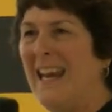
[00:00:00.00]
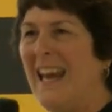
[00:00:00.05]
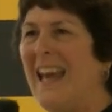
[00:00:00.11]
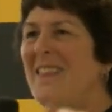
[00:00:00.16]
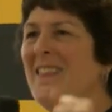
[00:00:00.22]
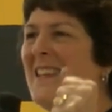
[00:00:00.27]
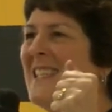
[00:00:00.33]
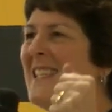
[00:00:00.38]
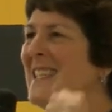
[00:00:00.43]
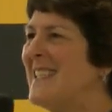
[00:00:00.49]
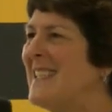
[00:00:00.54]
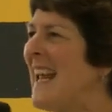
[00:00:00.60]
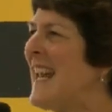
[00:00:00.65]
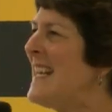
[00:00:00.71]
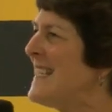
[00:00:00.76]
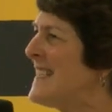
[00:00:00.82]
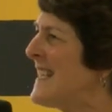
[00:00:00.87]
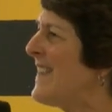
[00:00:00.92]
And the
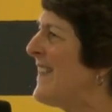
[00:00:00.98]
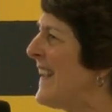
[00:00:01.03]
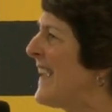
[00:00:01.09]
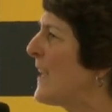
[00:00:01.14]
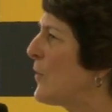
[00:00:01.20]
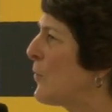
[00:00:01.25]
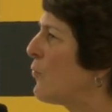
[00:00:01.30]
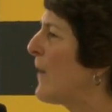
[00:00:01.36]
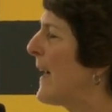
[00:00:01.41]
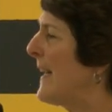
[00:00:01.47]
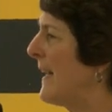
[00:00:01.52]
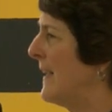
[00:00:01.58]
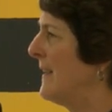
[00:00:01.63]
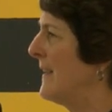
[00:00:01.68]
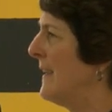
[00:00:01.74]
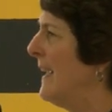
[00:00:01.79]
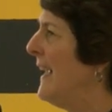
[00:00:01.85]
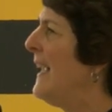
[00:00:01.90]
state, to their credit,
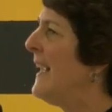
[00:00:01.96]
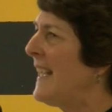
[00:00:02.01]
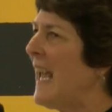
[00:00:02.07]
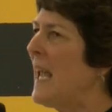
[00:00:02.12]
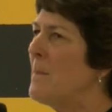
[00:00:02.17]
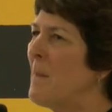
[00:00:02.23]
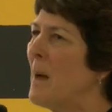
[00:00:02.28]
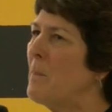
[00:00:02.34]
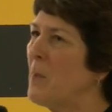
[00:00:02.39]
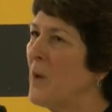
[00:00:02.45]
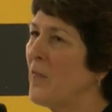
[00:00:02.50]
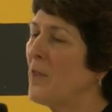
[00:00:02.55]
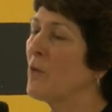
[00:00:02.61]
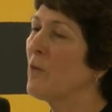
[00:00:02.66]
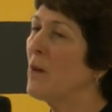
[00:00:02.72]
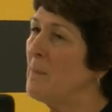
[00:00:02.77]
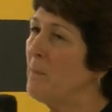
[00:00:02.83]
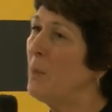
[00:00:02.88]
came up with
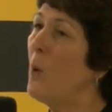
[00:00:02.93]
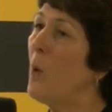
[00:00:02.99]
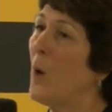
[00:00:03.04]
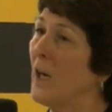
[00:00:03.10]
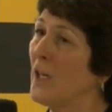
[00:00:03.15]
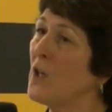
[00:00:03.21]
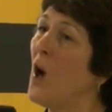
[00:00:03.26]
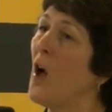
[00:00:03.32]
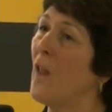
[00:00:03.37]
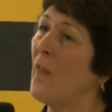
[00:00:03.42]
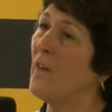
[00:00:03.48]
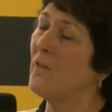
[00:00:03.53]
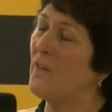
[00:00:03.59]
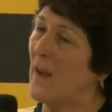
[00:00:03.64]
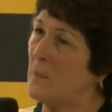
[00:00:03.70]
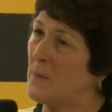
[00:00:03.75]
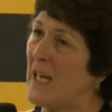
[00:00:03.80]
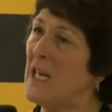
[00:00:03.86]
a report called the
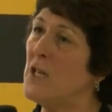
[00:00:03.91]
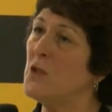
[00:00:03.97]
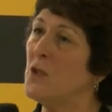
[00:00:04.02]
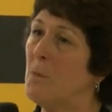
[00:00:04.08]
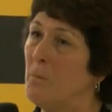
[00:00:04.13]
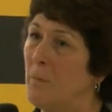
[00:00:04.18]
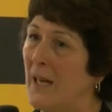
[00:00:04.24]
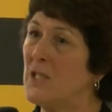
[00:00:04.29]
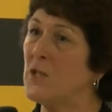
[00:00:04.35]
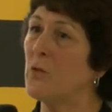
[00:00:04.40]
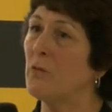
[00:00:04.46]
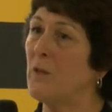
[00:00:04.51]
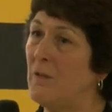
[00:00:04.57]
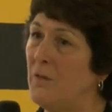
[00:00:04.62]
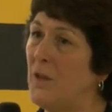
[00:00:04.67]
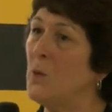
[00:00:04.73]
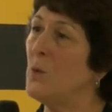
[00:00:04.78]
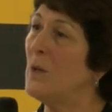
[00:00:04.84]
Foundation Budget
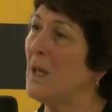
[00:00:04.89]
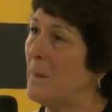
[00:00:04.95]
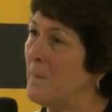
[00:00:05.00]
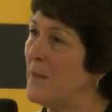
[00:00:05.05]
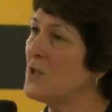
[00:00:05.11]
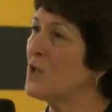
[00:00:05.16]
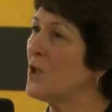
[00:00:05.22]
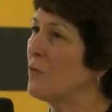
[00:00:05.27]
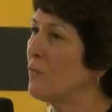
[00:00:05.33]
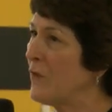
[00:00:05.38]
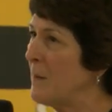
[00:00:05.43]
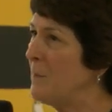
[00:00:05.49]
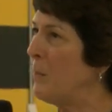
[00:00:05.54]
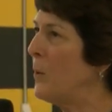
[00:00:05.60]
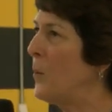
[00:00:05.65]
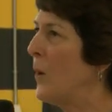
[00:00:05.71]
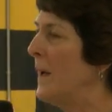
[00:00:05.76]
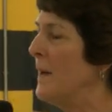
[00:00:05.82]
Review Commission
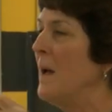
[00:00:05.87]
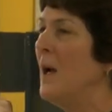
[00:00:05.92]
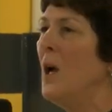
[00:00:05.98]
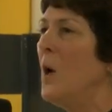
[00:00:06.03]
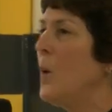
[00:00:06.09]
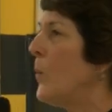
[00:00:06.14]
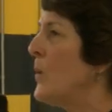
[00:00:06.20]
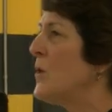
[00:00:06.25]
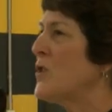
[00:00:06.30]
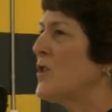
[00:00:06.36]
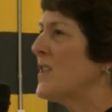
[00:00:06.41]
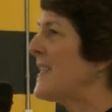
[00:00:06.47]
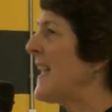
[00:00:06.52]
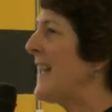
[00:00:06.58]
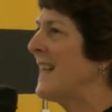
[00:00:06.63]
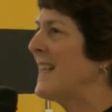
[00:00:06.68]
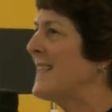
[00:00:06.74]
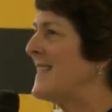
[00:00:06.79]
Report, which
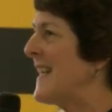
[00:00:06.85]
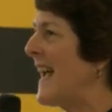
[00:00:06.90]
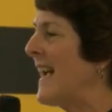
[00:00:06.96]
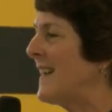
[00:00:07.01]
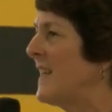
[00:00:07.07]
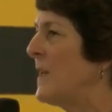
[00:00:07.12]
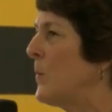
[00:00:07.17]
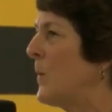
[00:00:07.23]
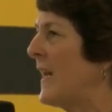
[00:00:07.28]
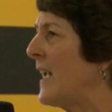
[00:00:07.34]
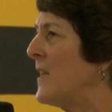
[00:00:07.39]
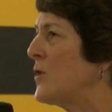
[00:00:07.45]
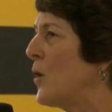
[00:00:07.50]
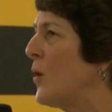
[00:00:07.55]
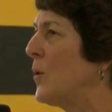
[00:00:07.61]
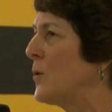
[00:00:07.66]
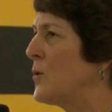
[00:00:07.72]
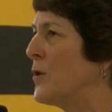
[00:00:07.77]
said exactly what I
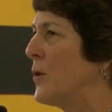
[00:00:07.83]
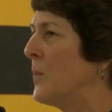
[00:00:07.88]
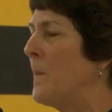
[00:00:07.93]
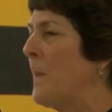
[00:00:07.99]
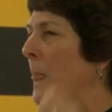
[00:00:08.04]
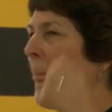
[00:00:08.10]
told you.